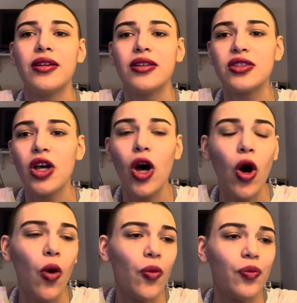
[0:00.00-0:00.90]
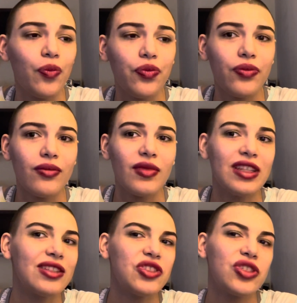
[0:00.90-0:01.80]
So
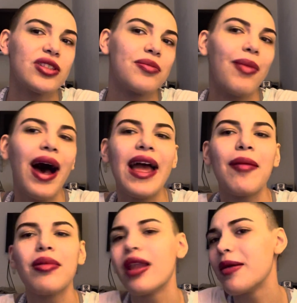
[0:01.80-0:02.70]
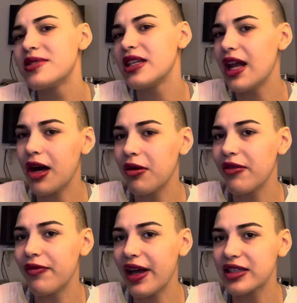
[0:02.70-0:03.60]
this is just my epilepsy and how it
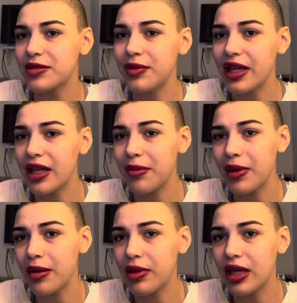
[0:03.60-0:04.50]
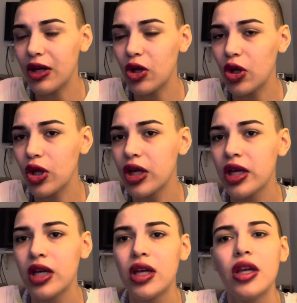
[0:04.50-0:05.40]
affects me, and maybe it'll,
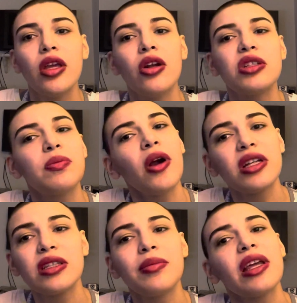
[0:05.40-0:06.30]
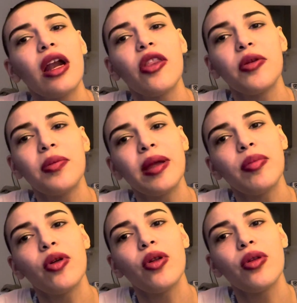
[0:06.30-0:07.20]
you know, spark something in other
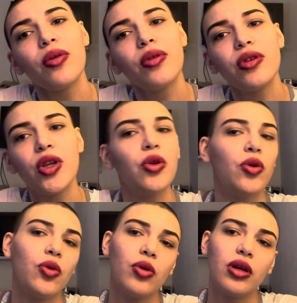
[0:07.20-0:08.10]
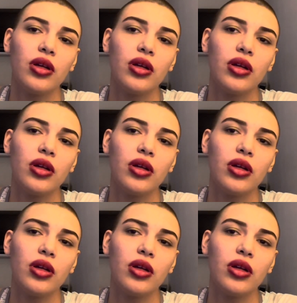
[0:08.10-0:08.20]
people to,